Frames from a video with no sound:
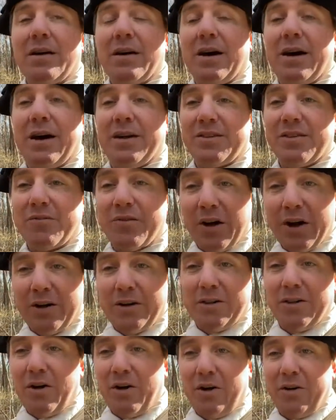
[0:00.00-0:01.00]
It's a
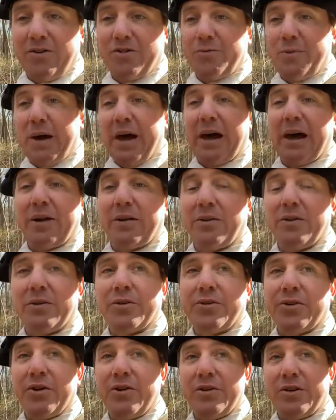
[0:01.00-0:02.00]
very large battle,
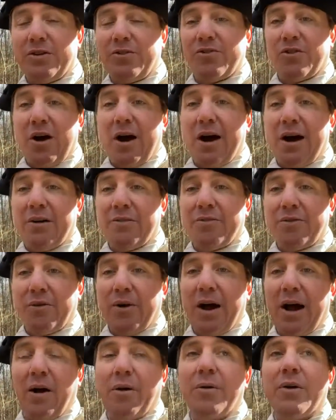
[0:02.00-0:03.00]
so you can drive
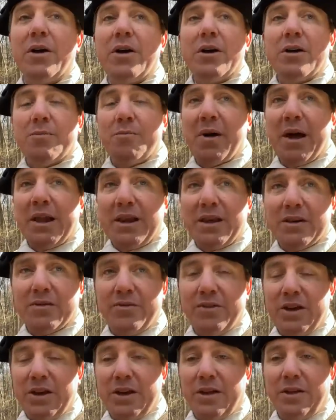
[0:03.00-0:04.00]
throughout many of
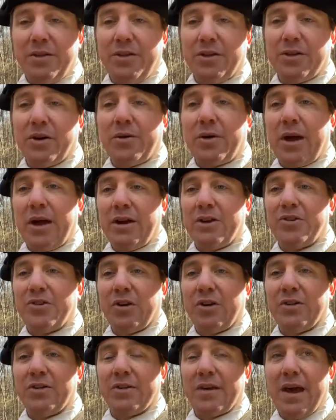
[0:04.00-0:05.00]
the
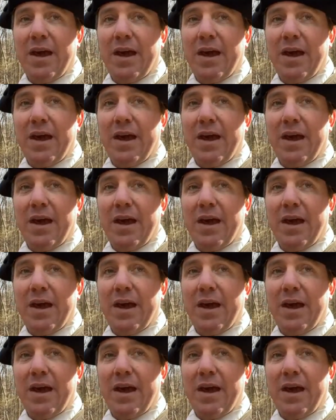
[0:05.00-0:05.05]
locations,